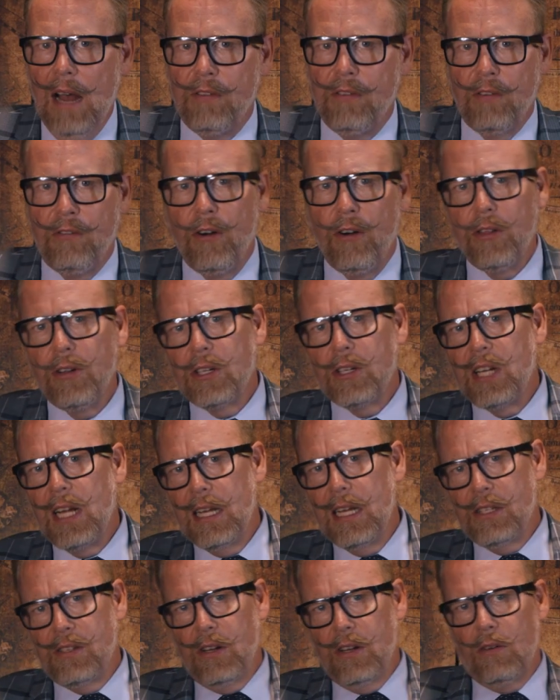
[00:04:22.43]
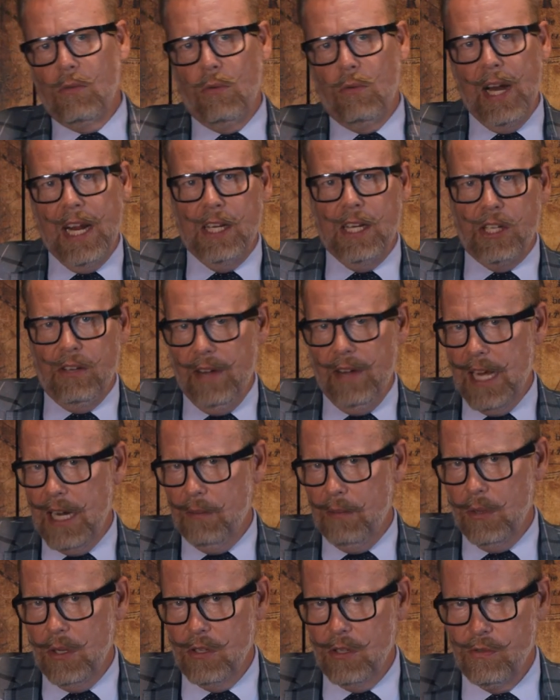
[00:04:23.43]
After further tests on a range of
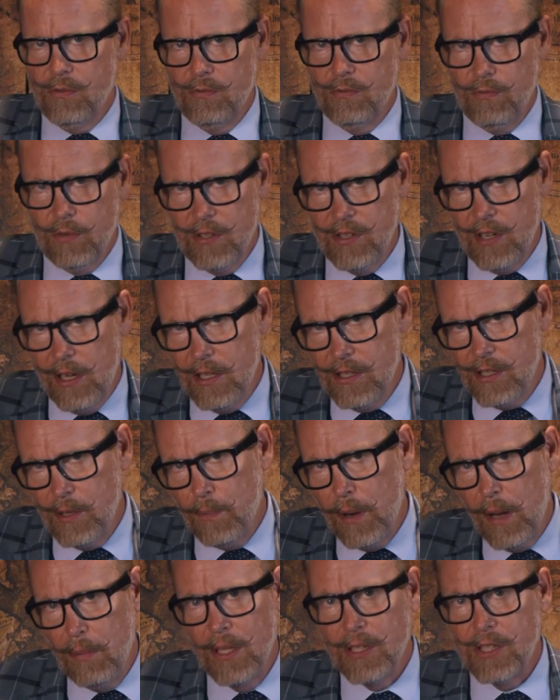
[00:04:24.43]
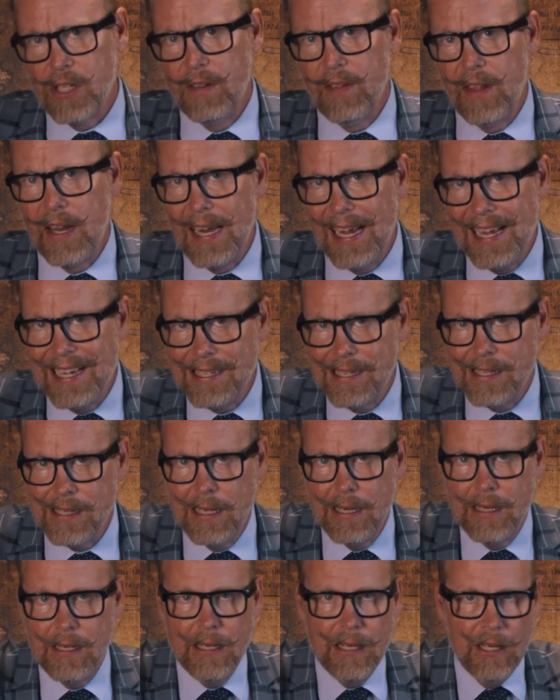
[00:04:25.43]
animals, results are published in The
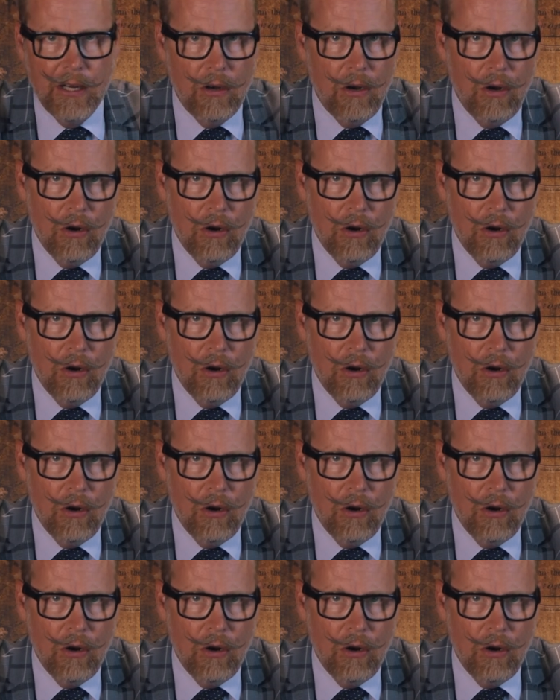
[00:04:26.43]
Lancet in